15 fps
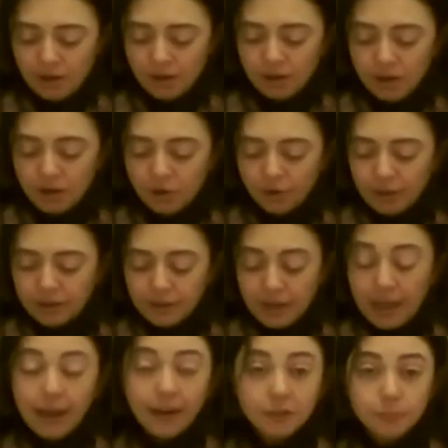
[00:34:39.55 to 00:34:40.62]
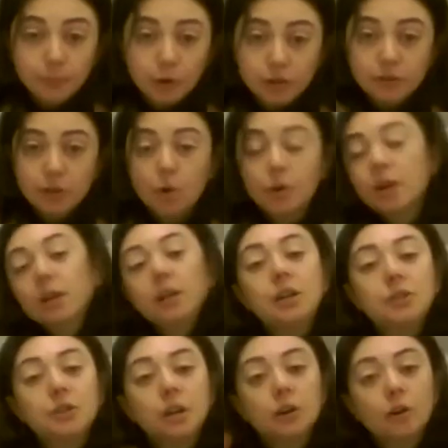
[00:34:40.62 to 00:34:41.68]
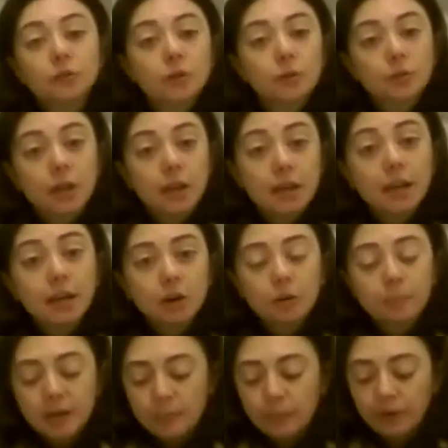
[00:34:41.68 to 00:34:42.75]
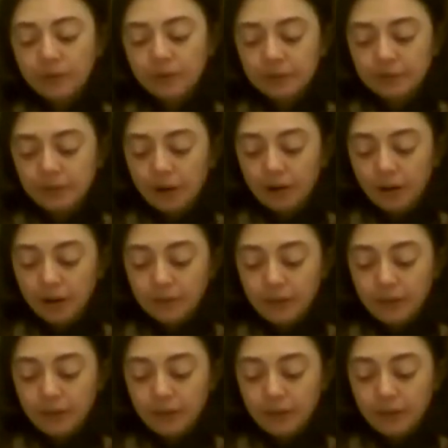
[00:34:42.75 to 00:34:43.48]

That the experts, the Ochinechee and also the Eno people in this area,